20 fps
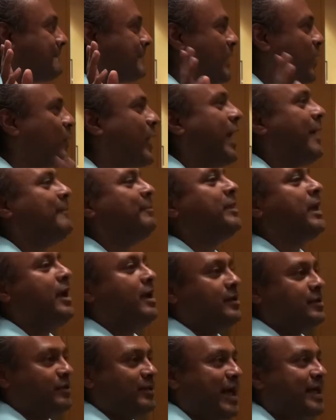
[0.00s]
Okay.
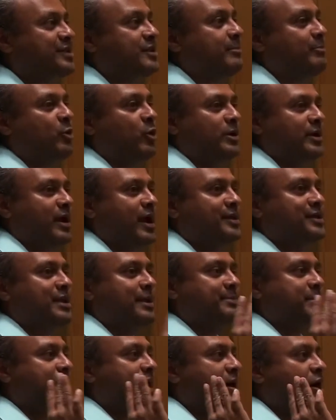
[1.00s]
So that's an important concept.
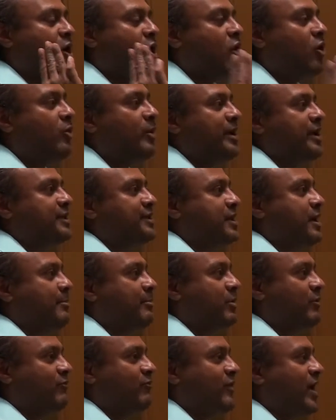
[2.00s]
Always
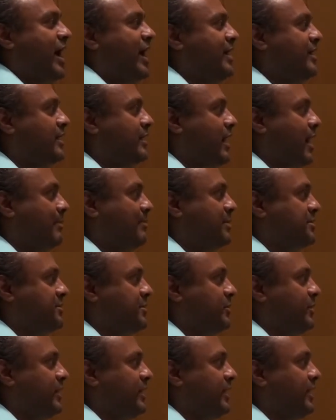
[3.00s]
provide an
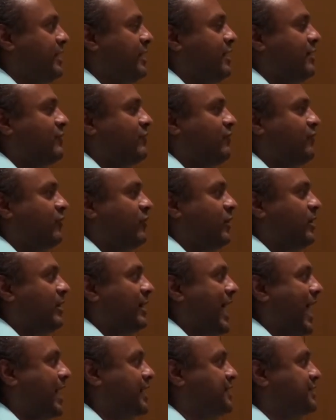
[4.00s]
opportunity for
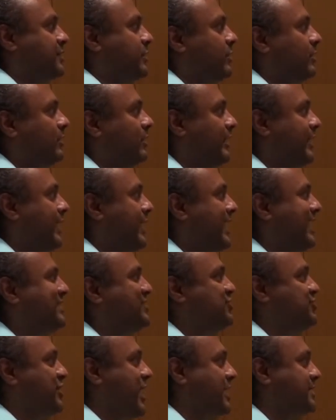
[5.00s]
externally
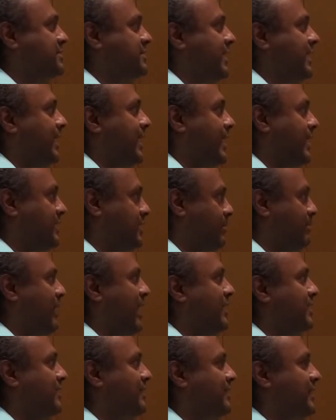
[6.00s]
injecting a
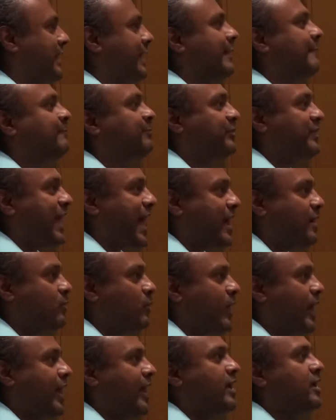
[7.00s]
dependency. That
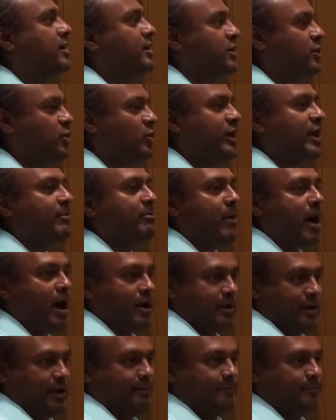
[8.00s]
way you can
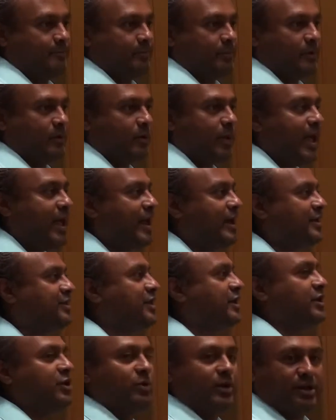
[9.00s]
mock it. Okay?
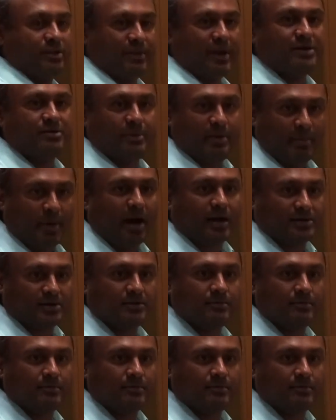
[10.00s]
Anything you expect to be mocked.